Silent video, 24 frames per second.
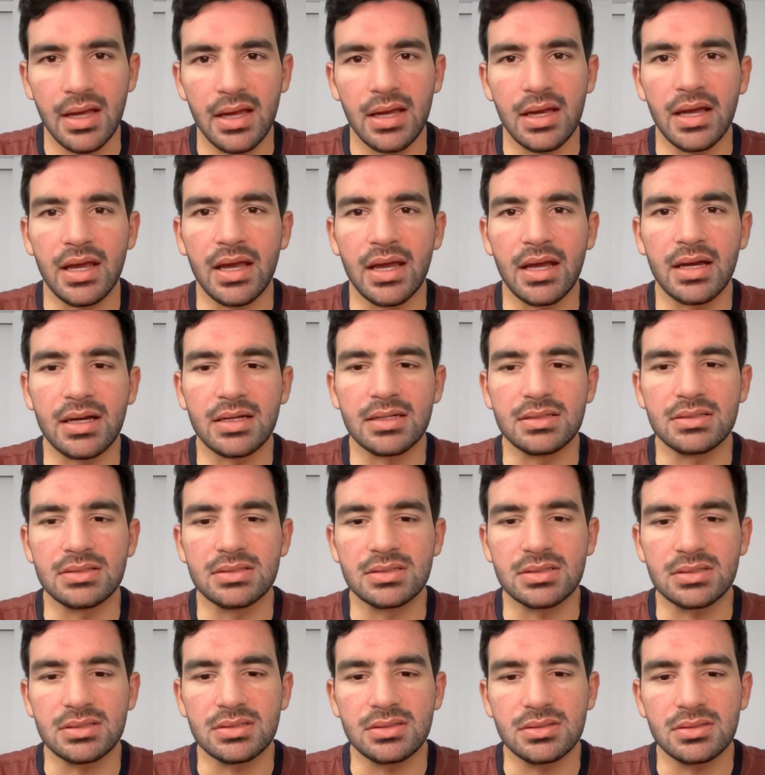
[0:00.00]

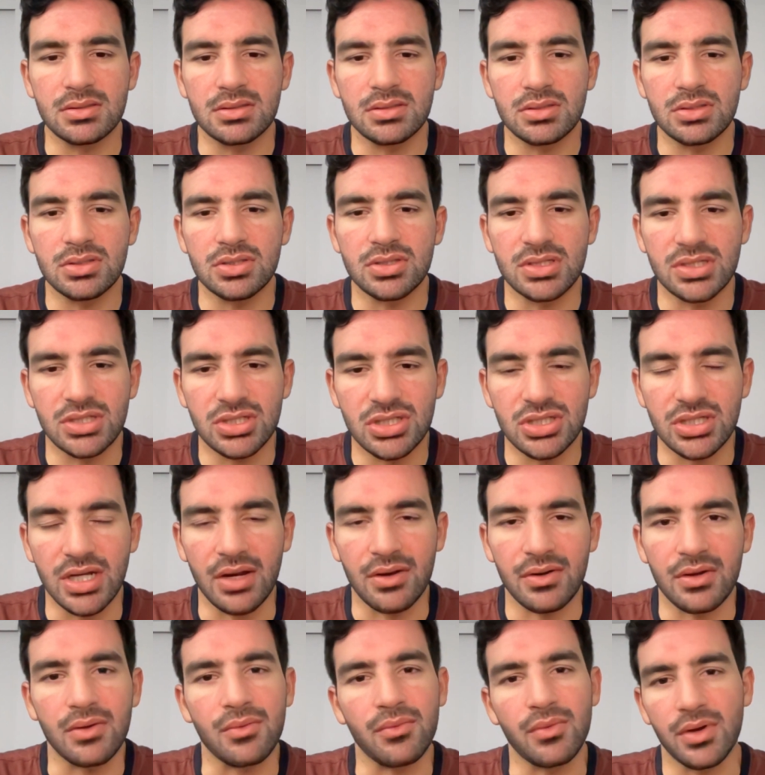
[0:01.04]
and just
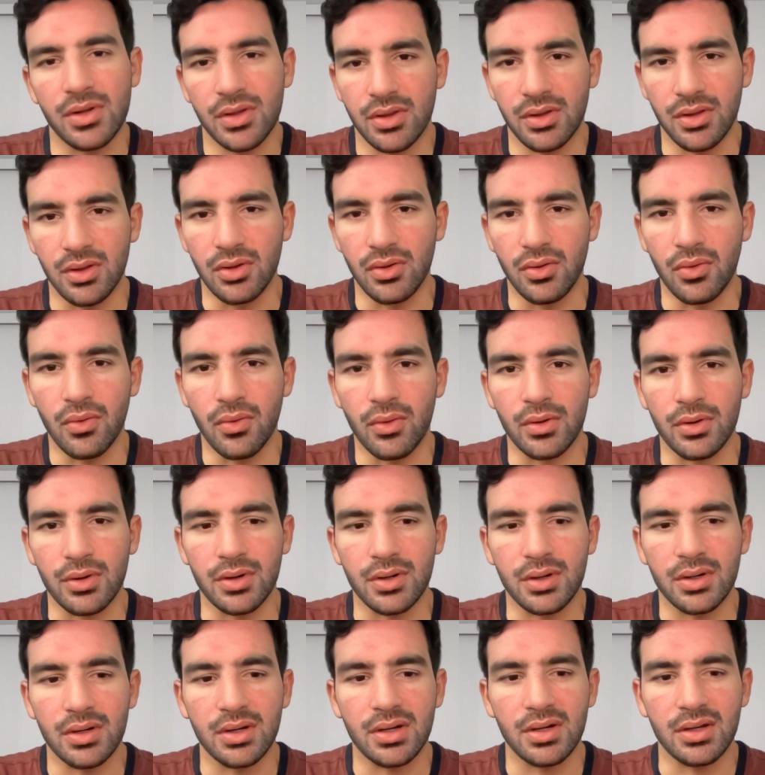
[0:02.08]
share it with
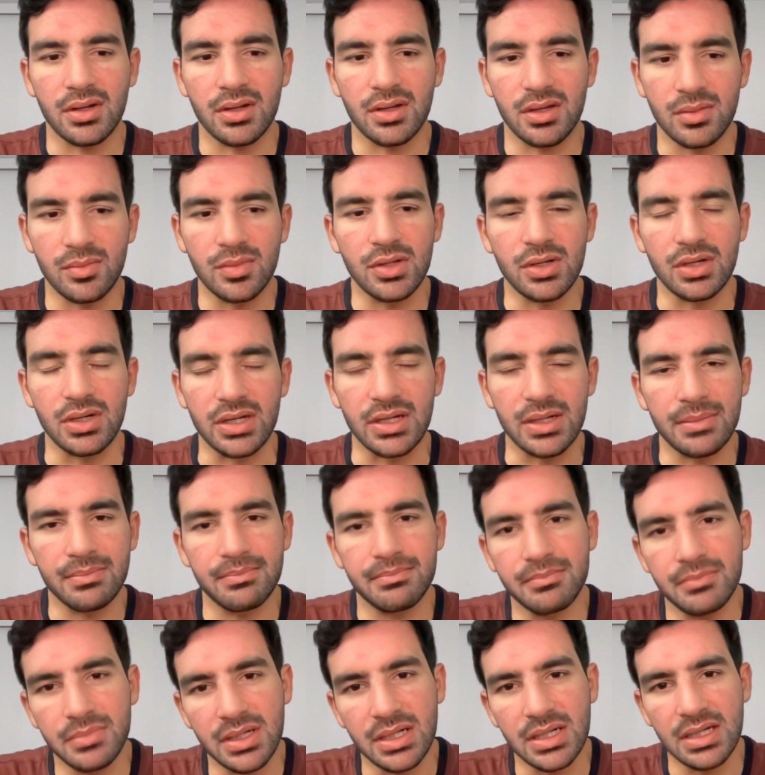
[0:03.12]
your community
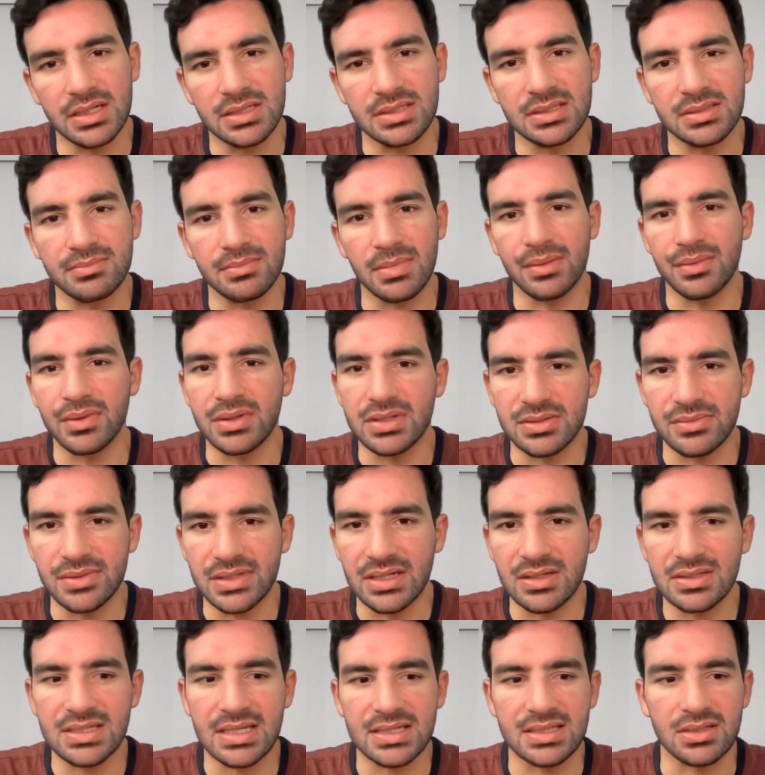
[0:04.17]
because maybe somebody
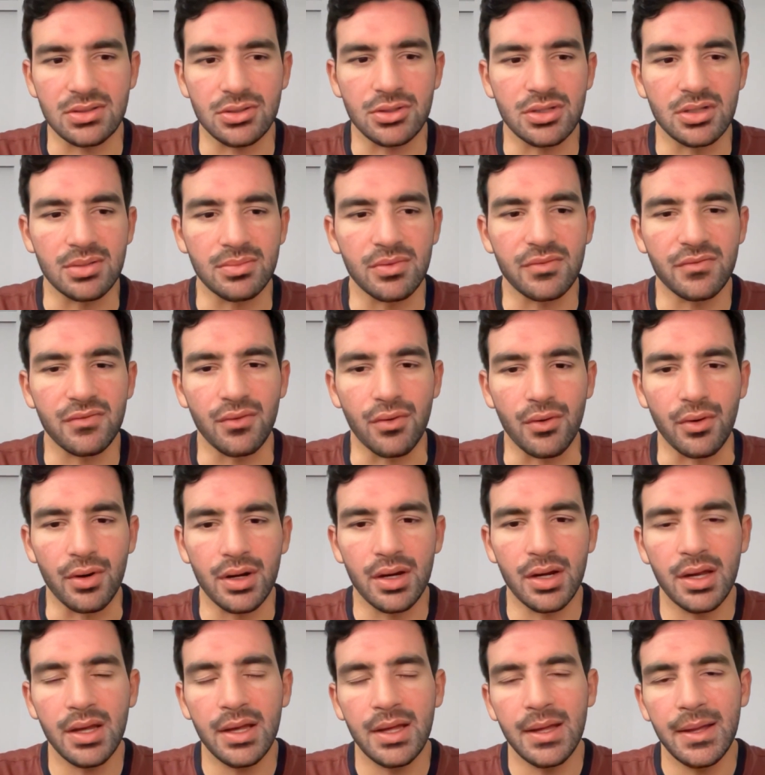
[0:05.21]
else hasn't heard it before
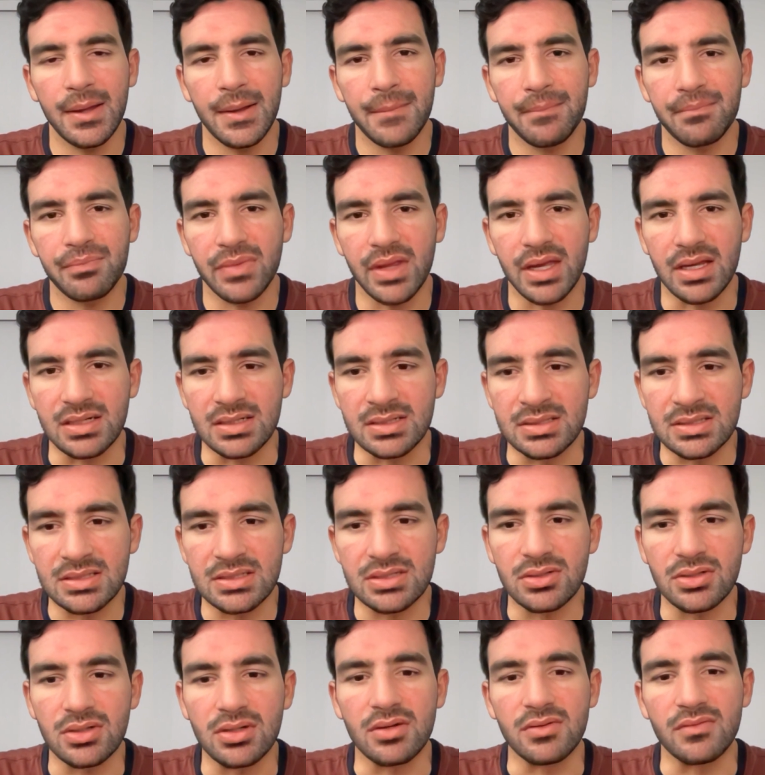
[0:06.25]
and it's
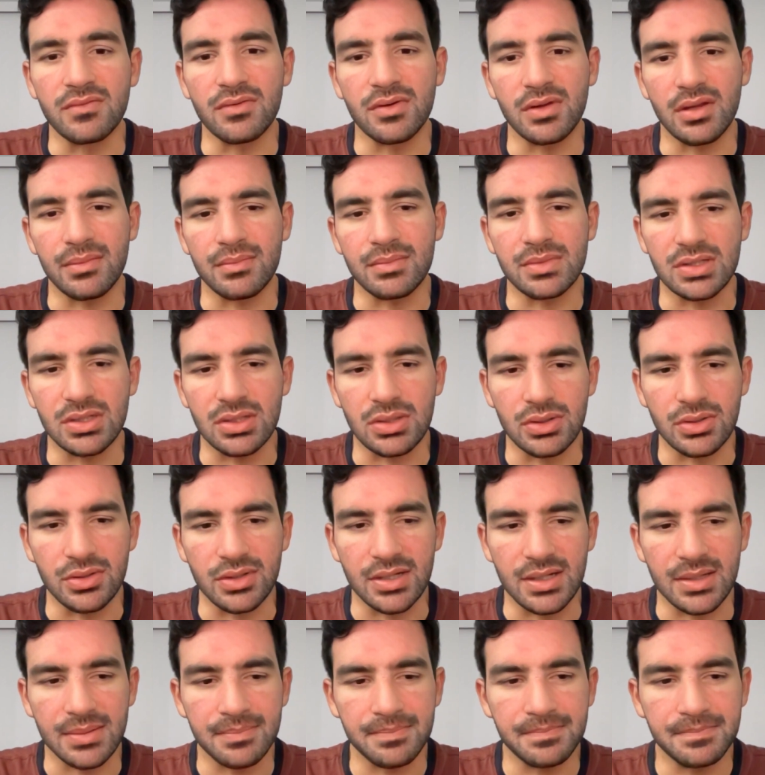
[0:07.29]
still good for them to learn
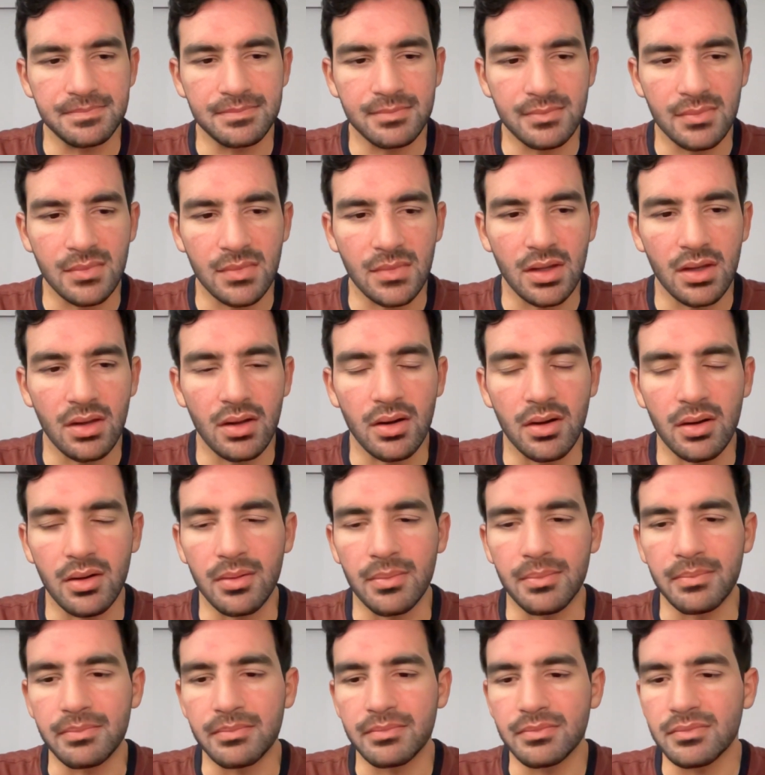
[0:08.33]
it.
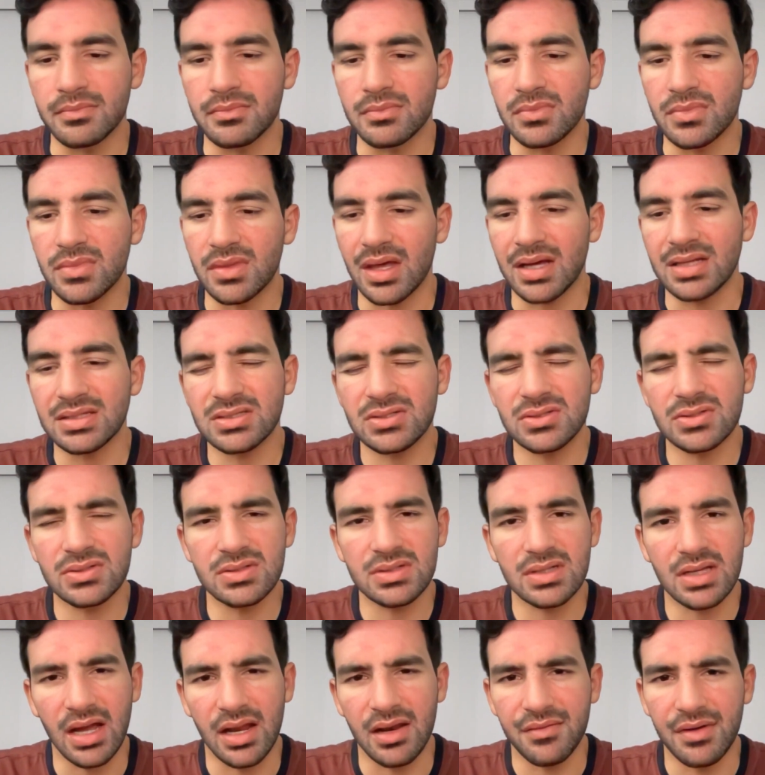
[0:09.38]
Um, that's
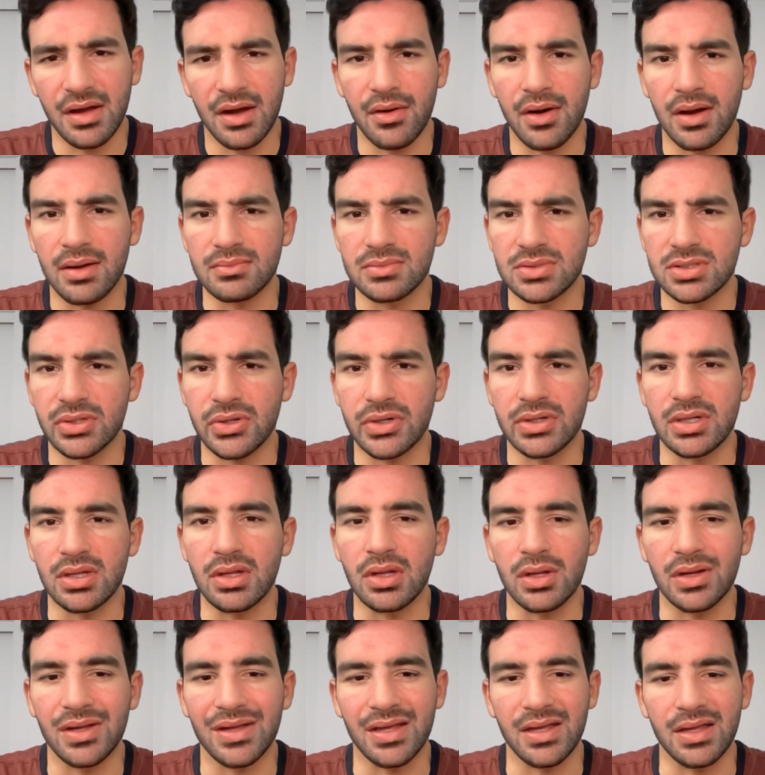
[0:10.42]
kind of how I'm starting to
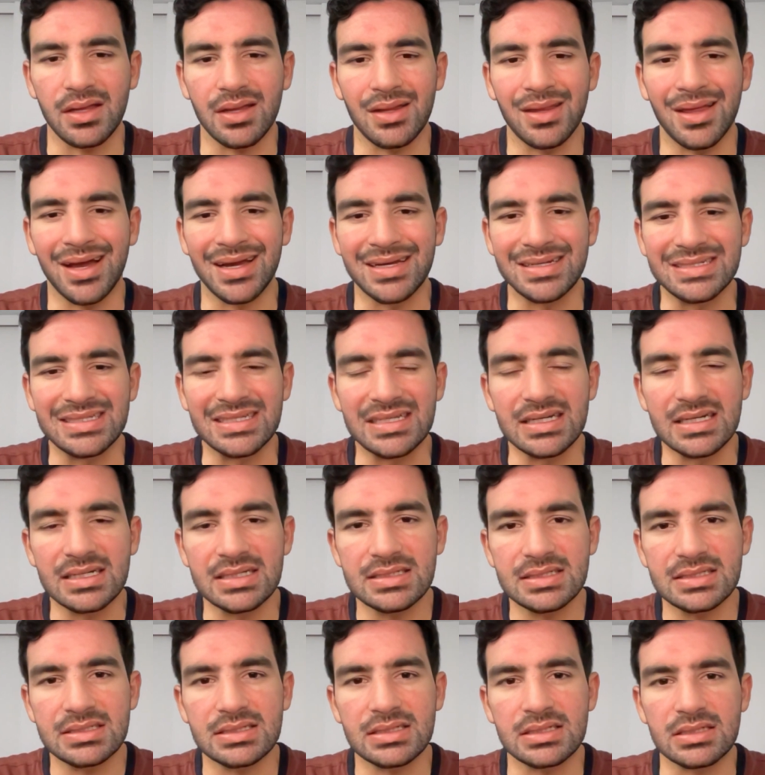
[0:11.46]
look at
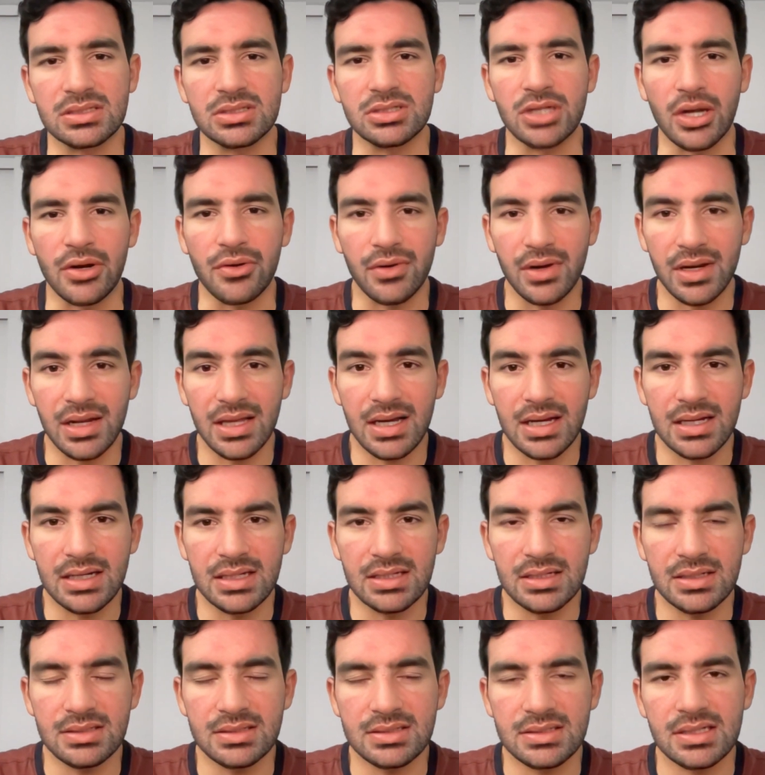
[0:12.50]
ideas and generating
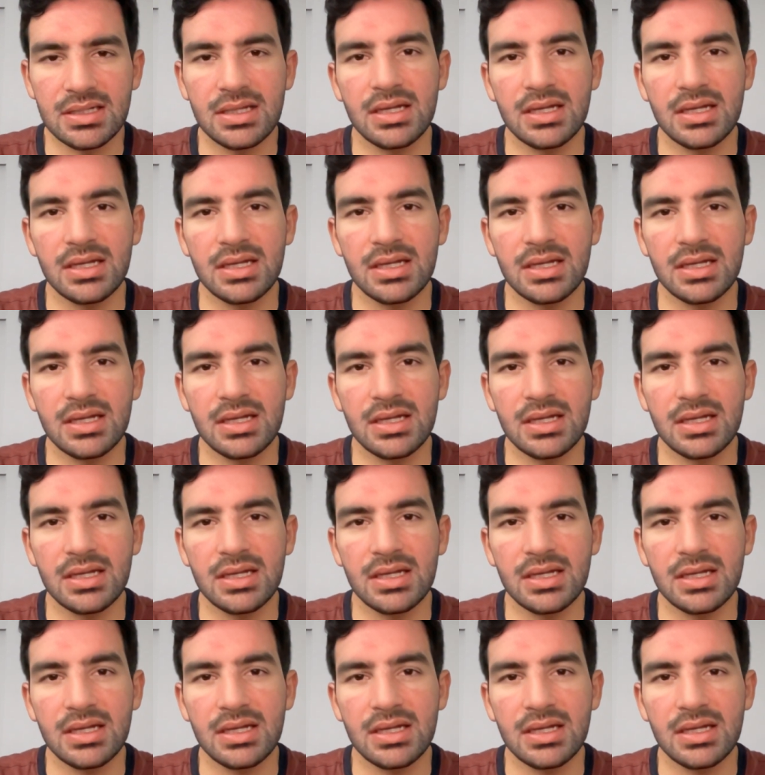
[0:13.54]
ideas.